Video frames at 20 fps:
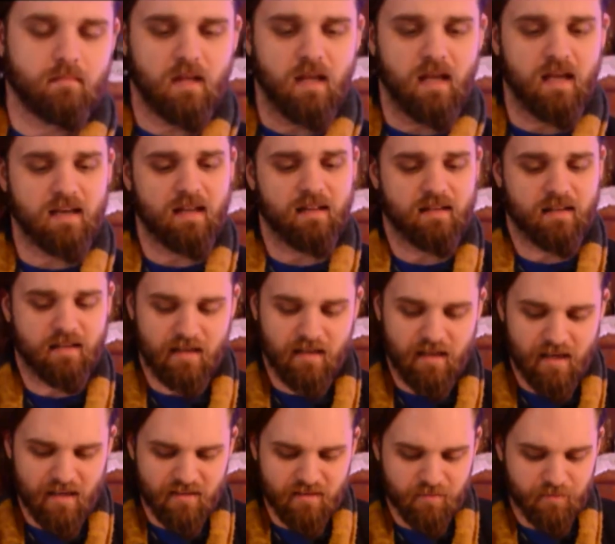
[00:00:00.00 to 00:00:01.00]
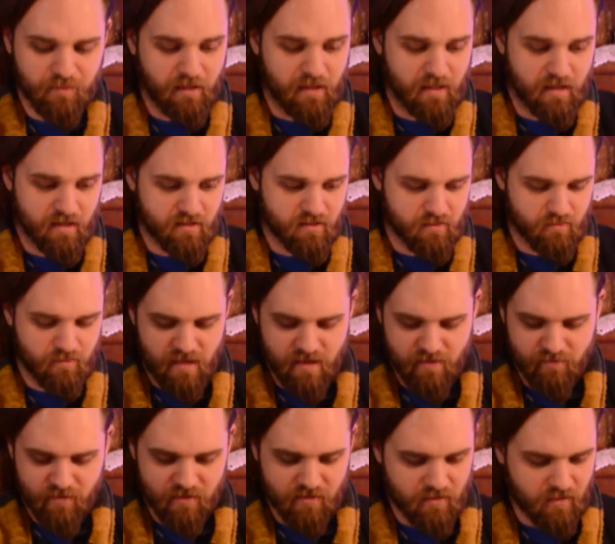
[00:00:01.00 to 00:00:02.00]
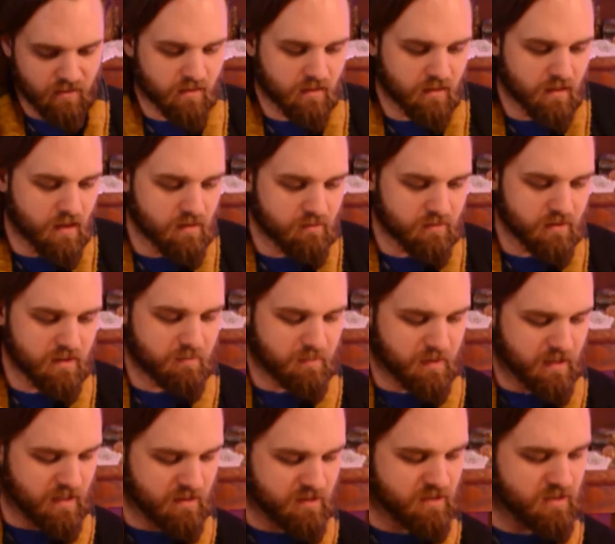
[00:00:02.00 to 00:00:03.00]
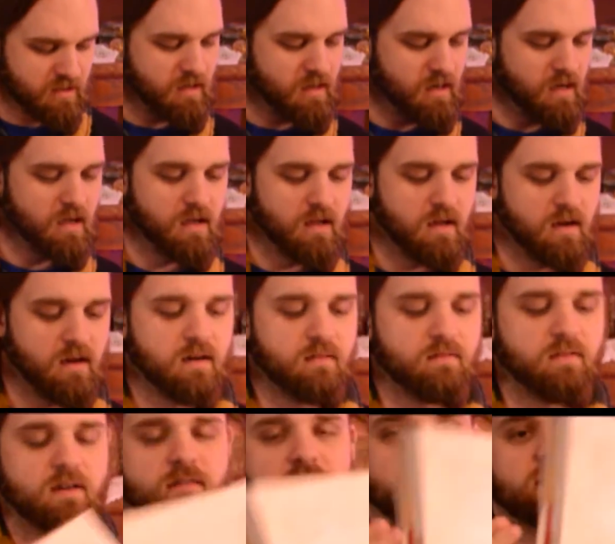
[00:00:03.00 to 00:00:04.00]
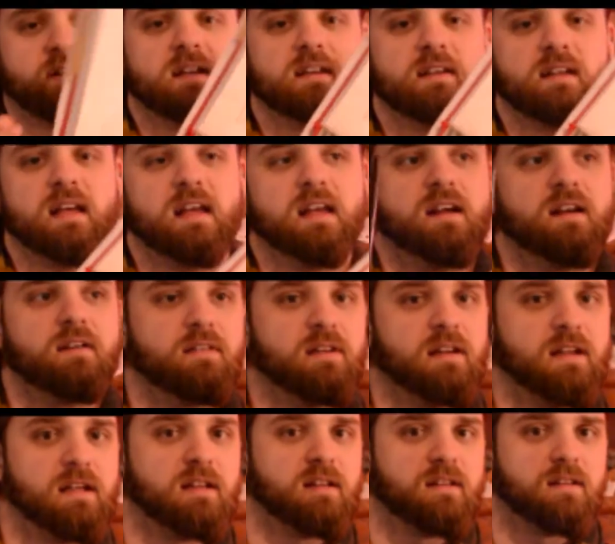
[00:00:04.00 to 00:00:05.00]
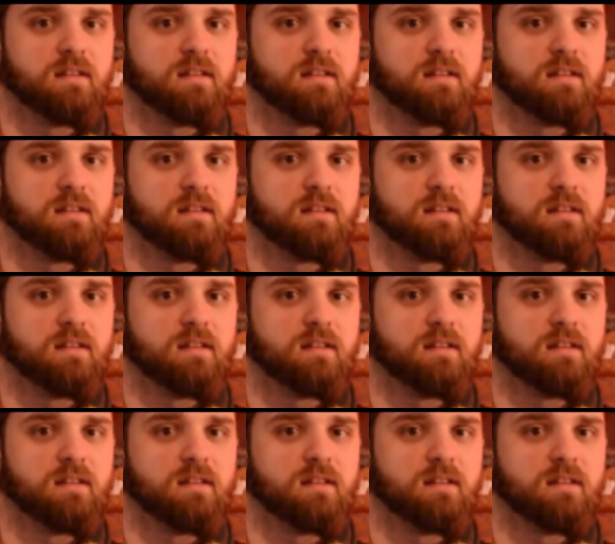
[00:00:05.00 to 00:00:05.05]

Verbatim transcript: And on the next page, we have this lovely picture of our friend Harry